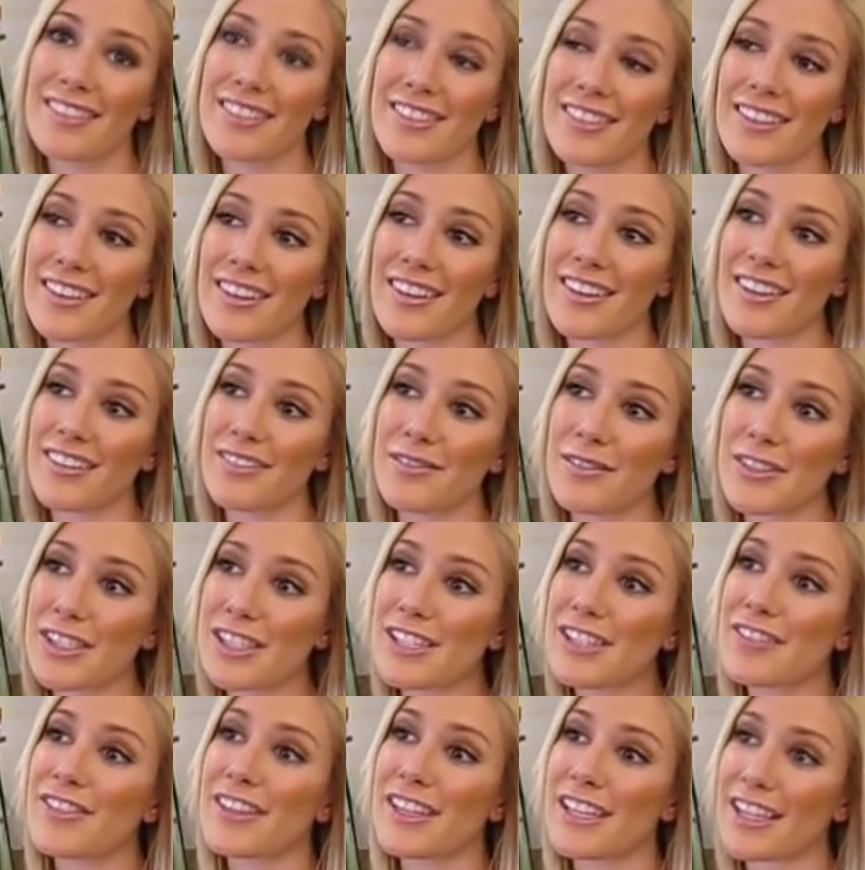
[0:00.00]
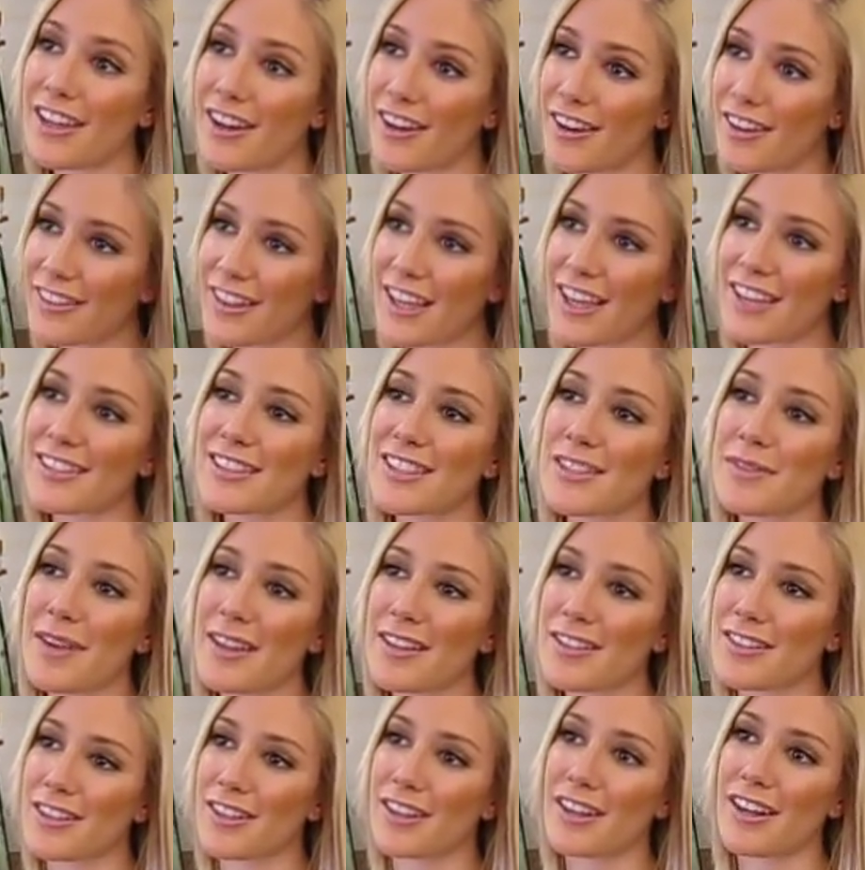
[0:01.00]
the music video that
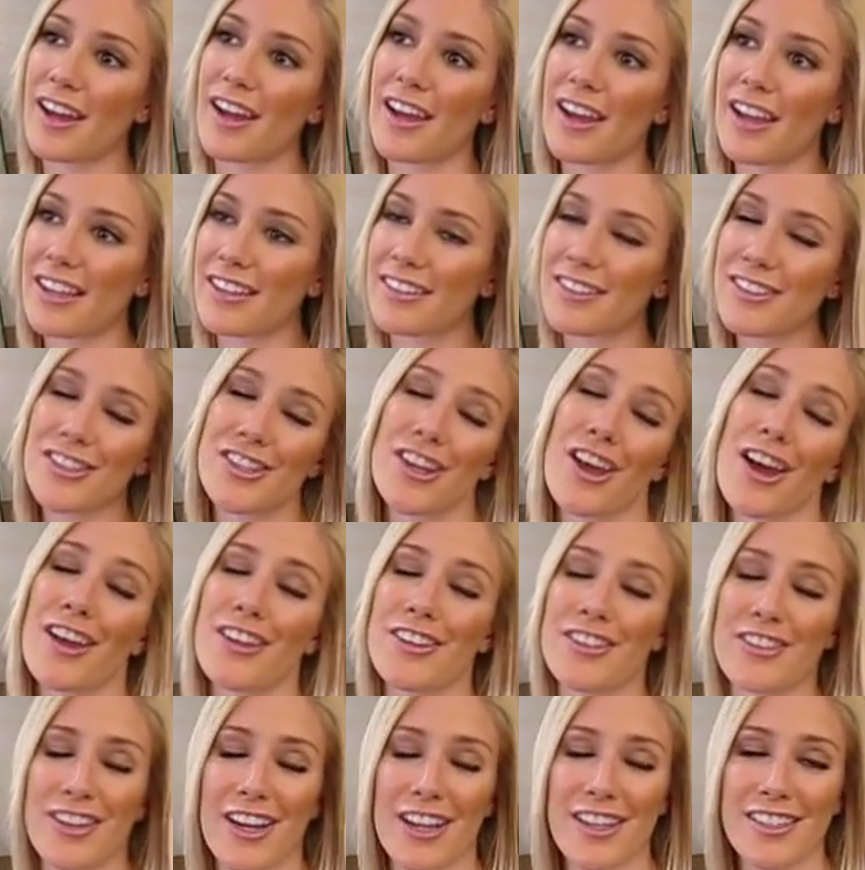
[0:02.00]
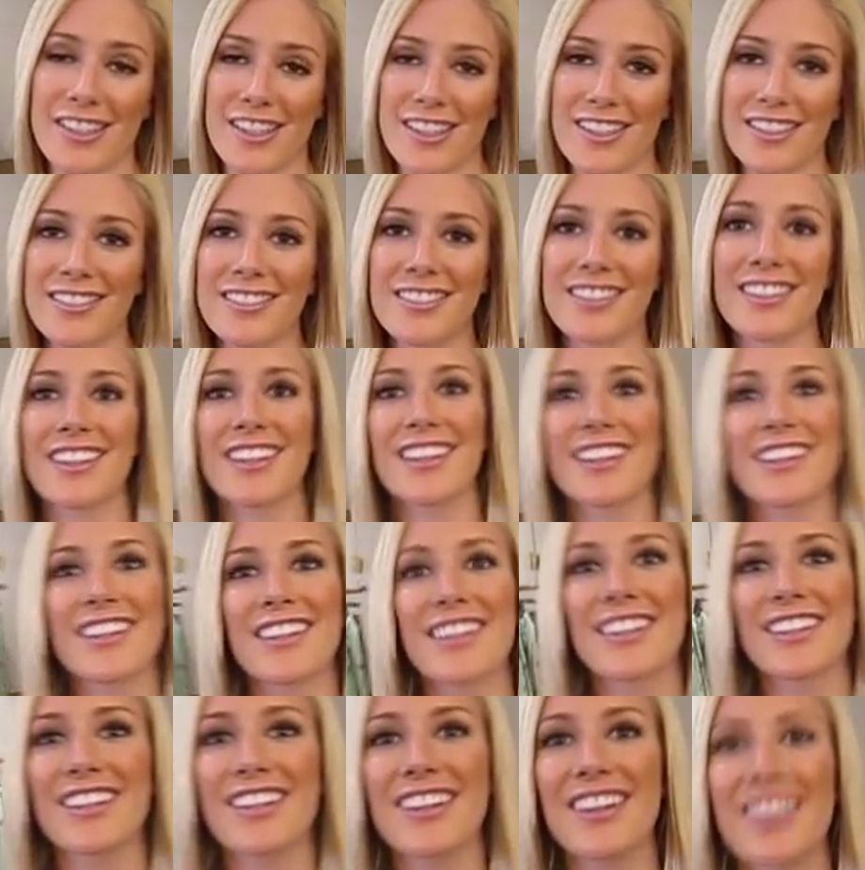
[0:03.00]
Spencer and I shot and directed. Wait, the music
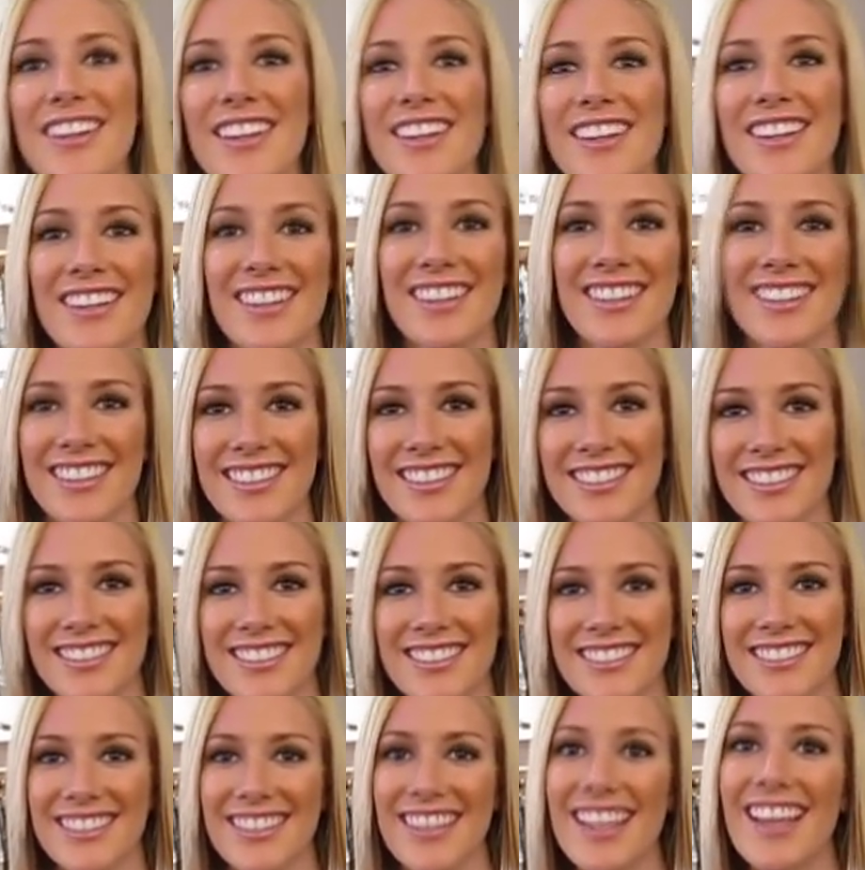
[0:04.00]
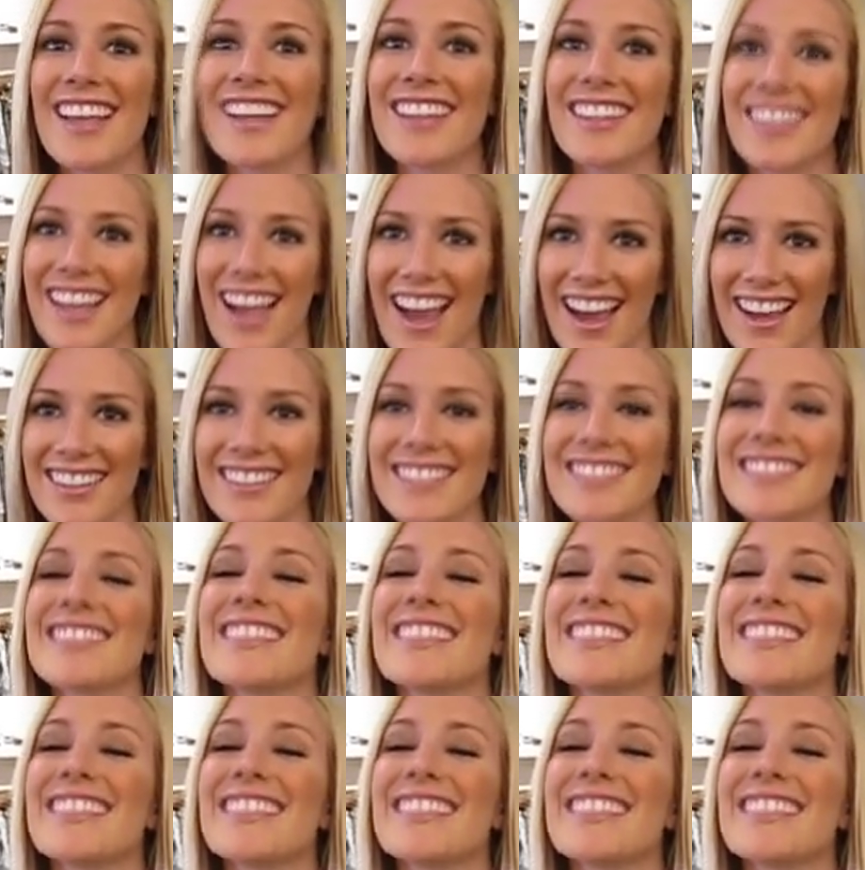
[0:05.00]
video is for sale on iTunes as well?